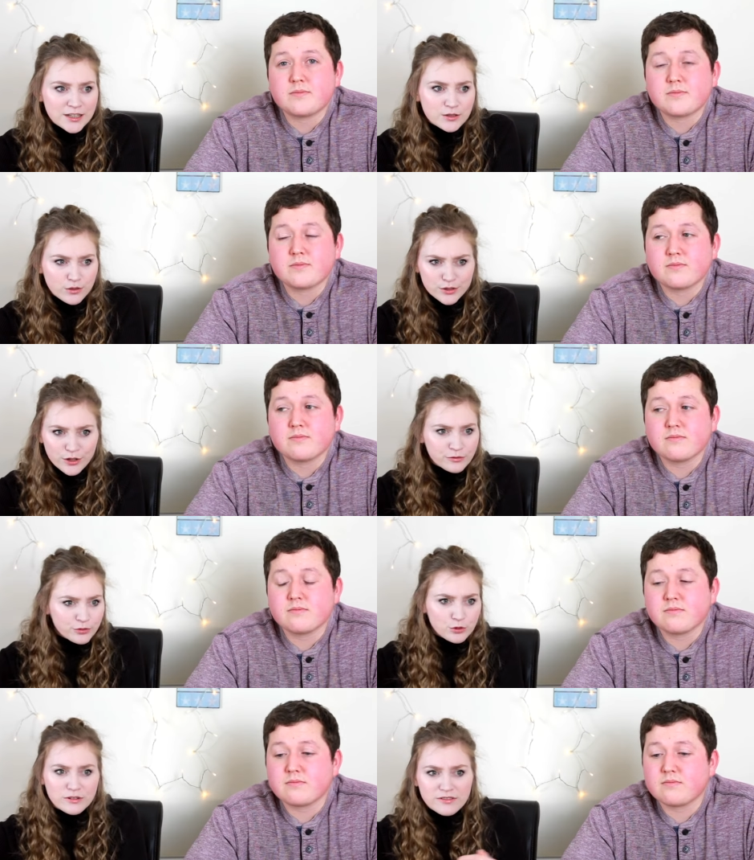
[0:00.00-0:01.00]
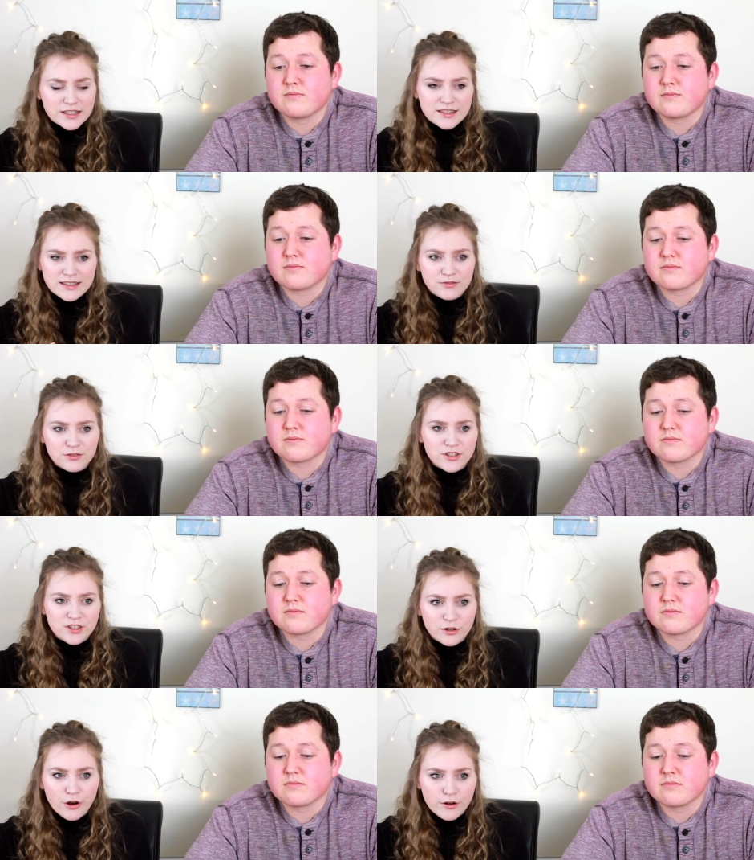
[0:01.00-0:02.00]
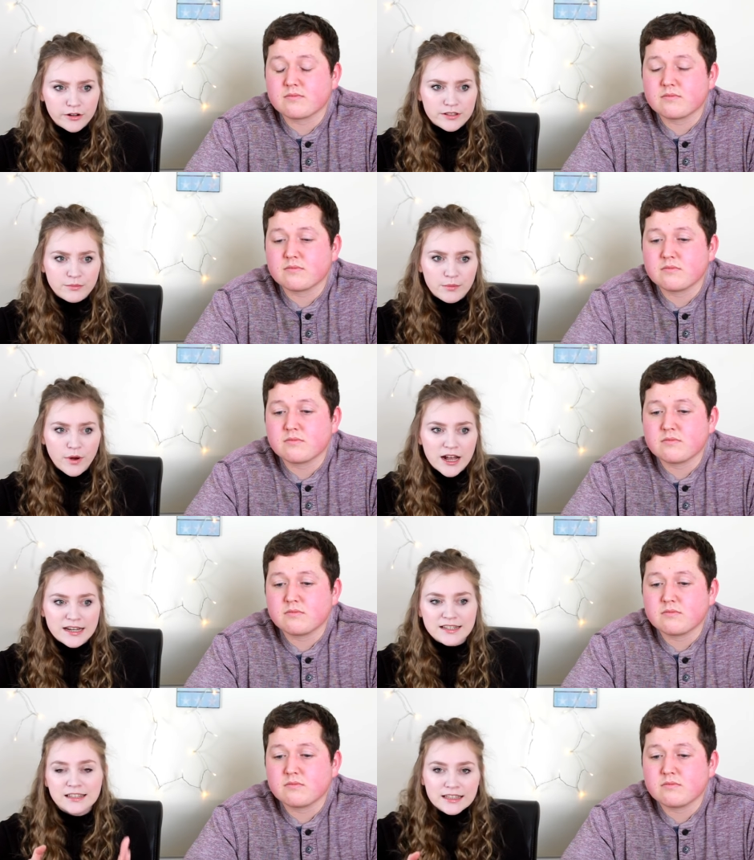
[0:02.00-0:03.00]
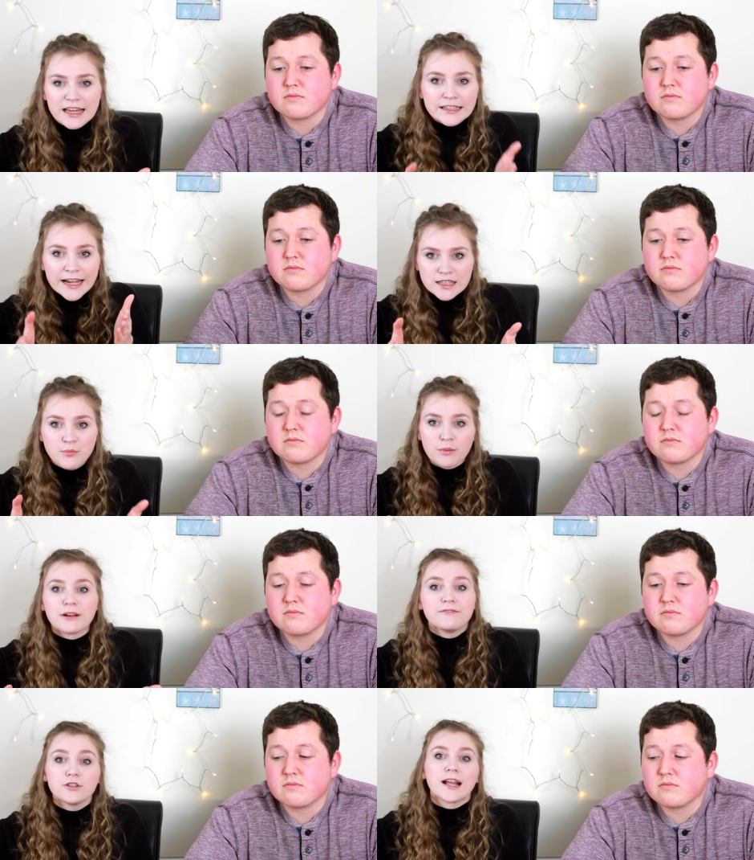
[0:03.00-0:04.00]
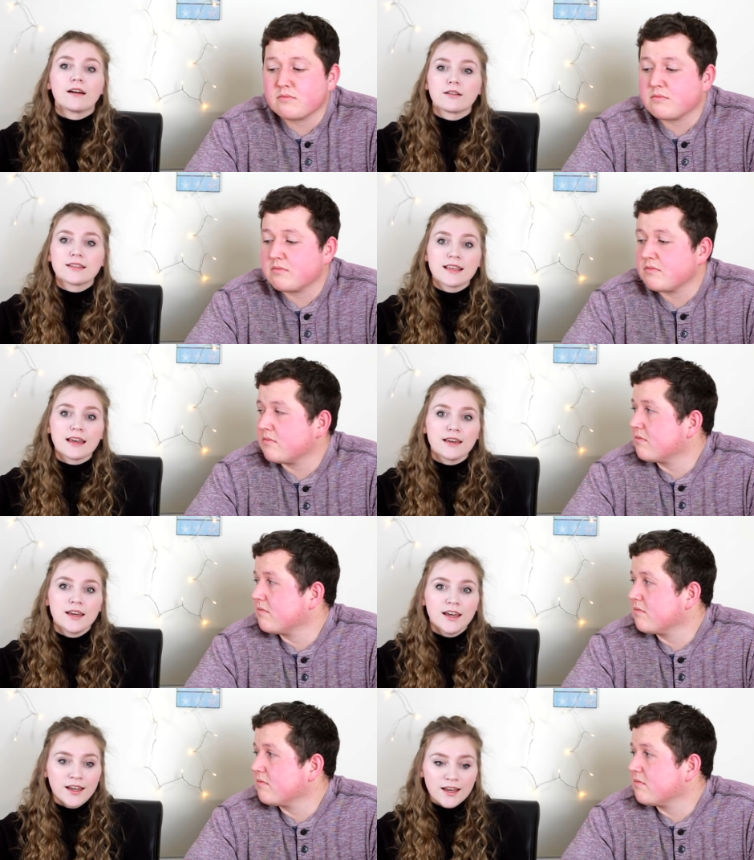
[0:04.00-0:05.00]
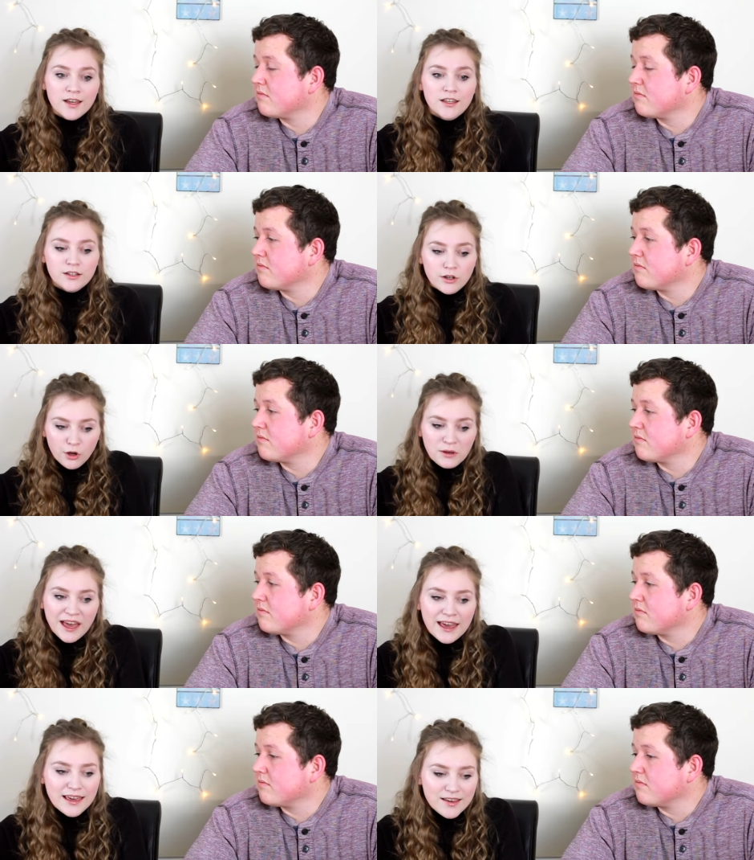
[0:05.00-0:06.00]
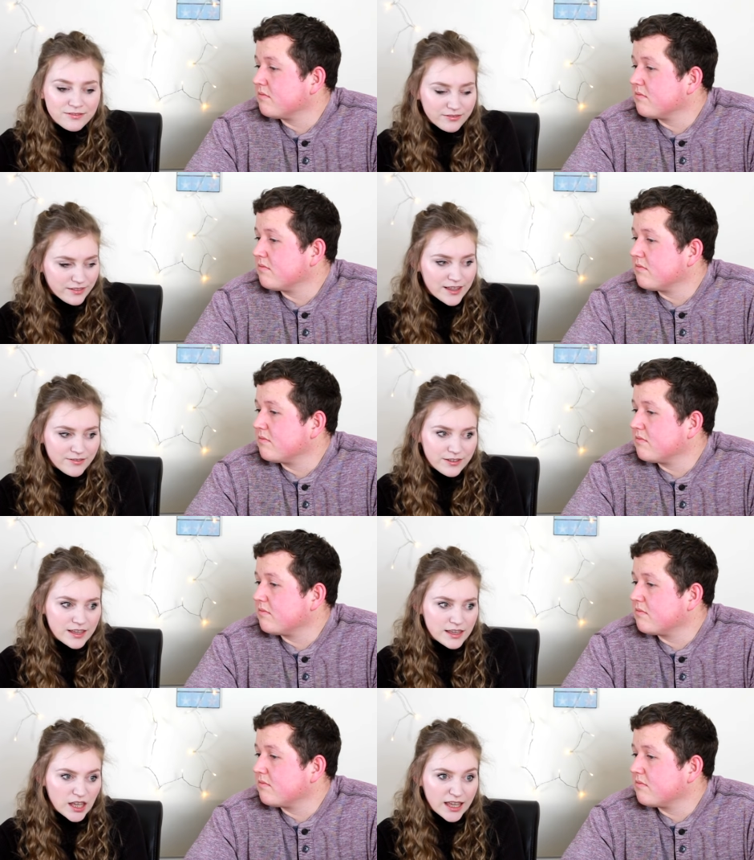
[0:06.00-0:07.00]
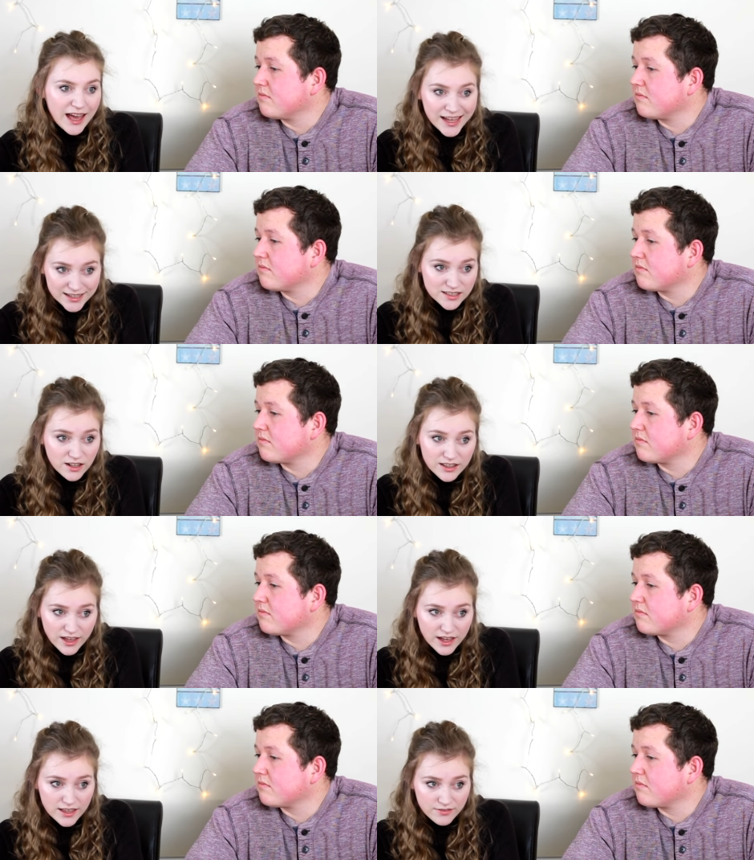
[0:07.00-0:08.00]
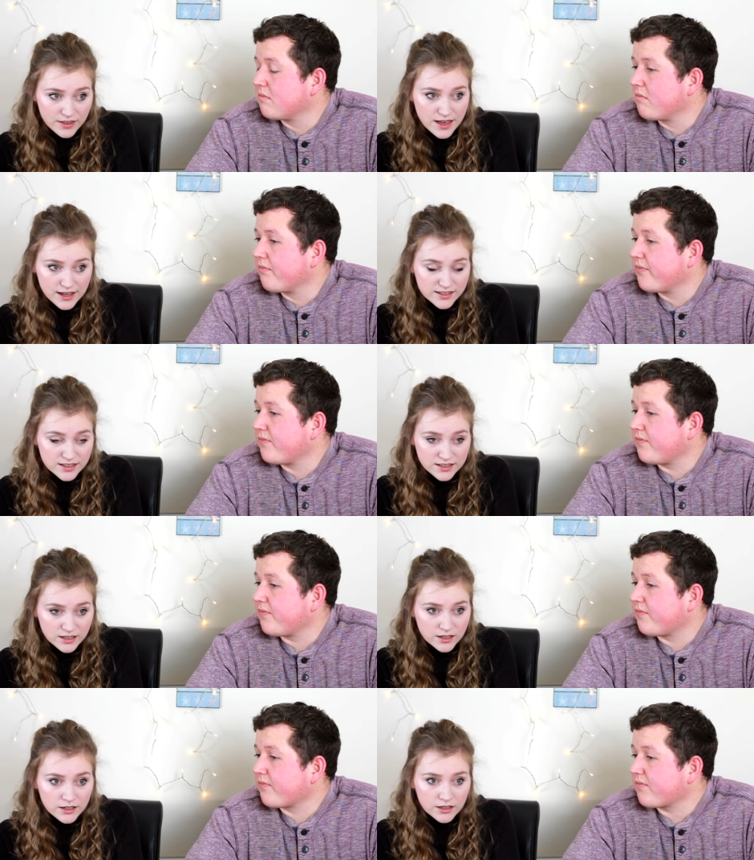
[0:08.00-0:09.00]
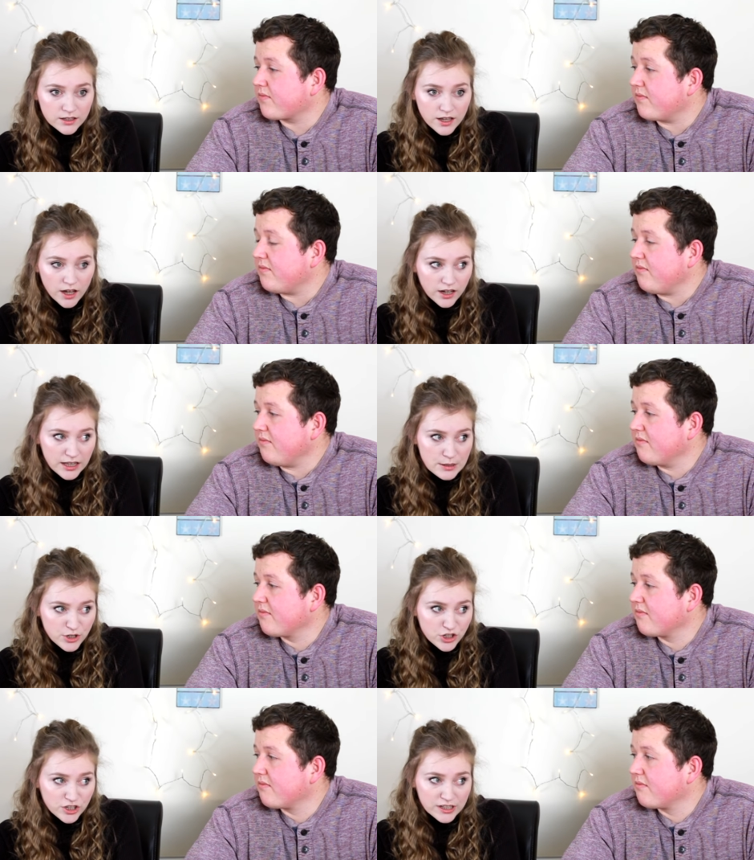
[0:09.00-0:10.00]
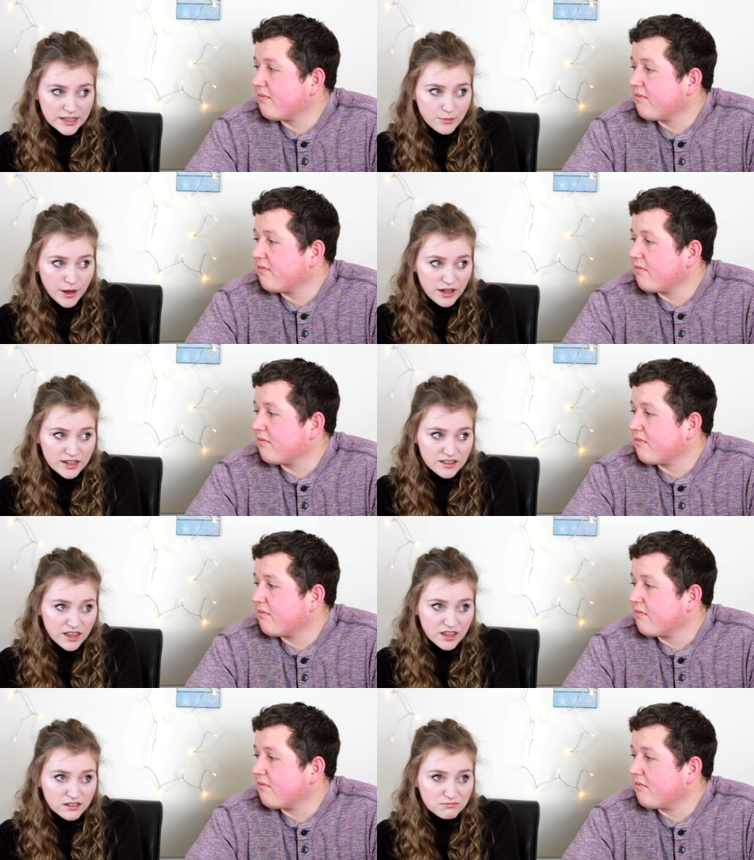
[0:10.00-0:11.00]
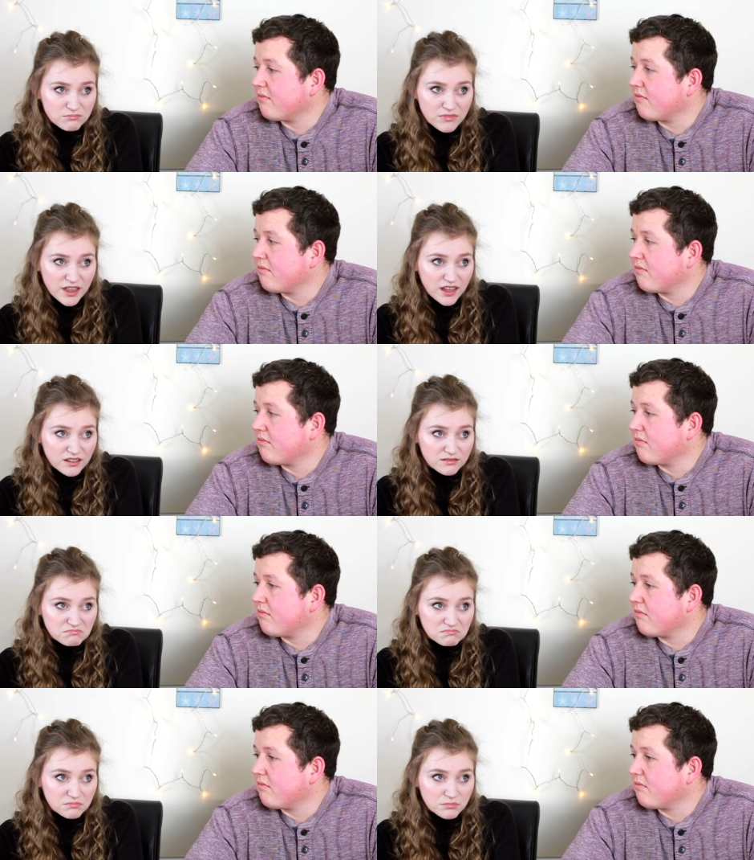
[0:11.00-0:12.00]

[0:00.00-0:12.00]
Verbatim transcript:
Speaker 1: So I was going through all of these different scenarios in my mind, and in the end, I had to put my foot down and say, "No, Kate. If if he acts like that, if he acts uh, immaturely about anything, then